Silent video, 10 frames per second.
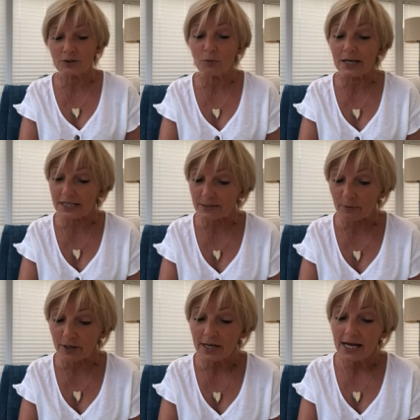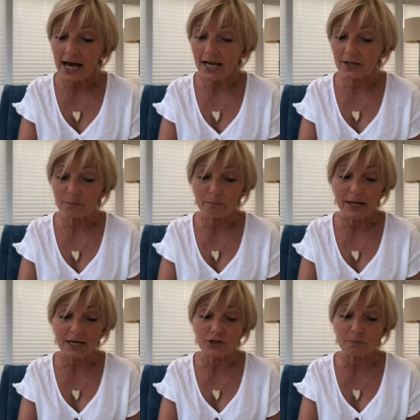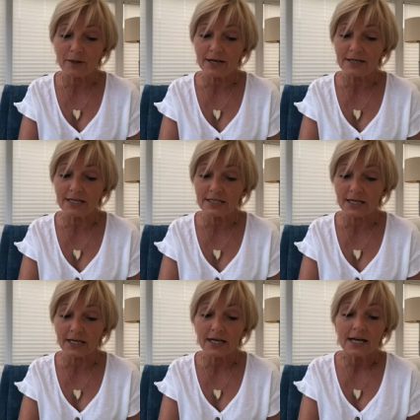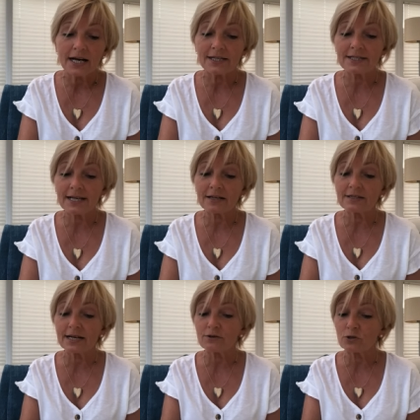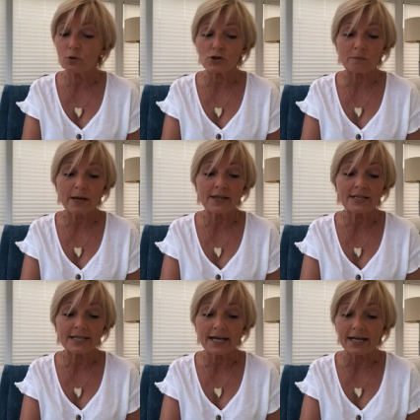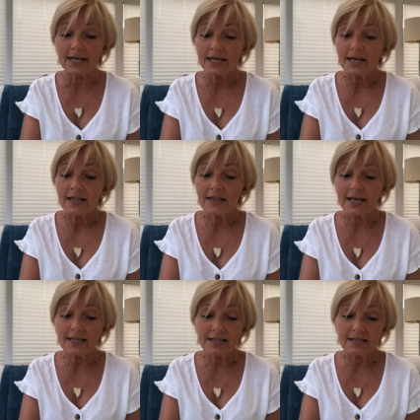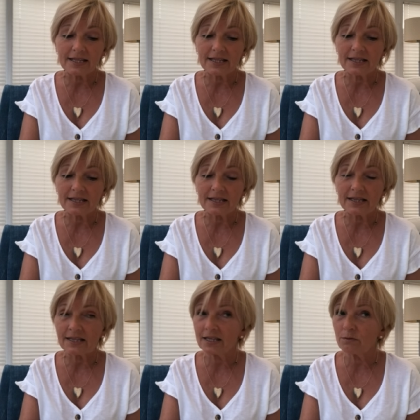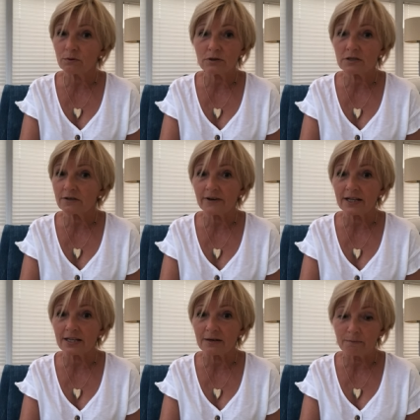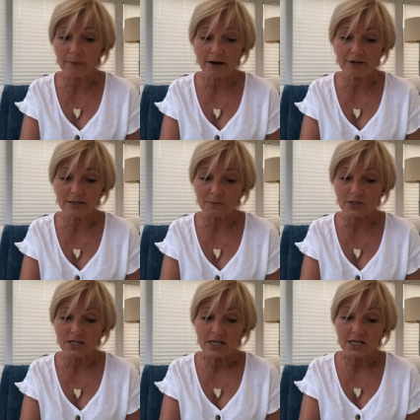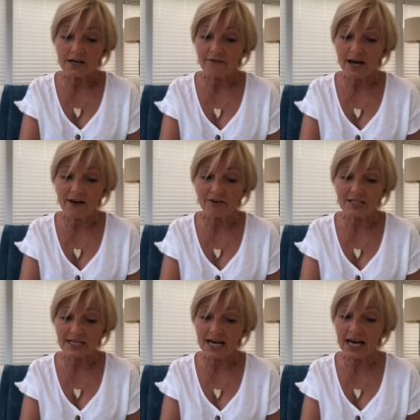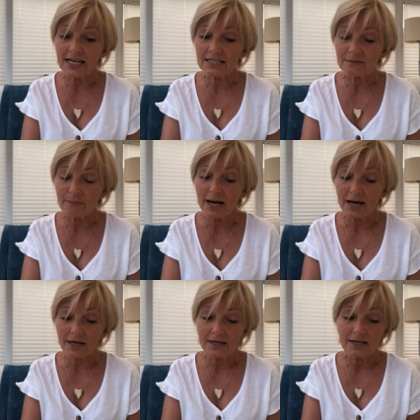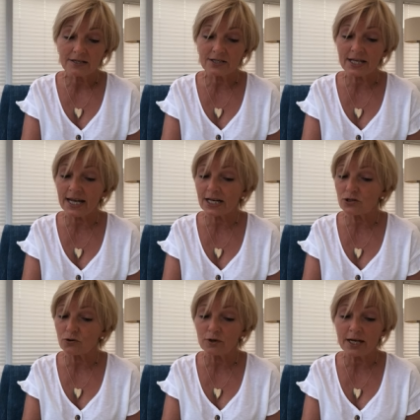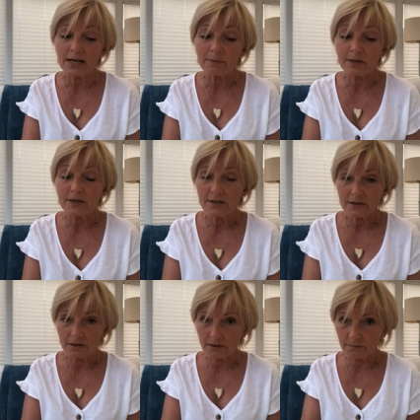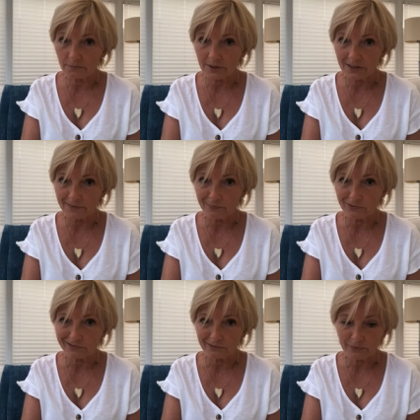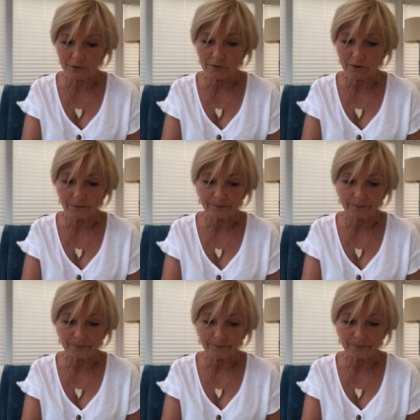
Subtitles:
Winsborrow hadn't picked up her knitting and settled down to watch a play on the telly, then they wouldn't have had the embarrassment of having to hand back to the next door neighbour a completely bald poodle.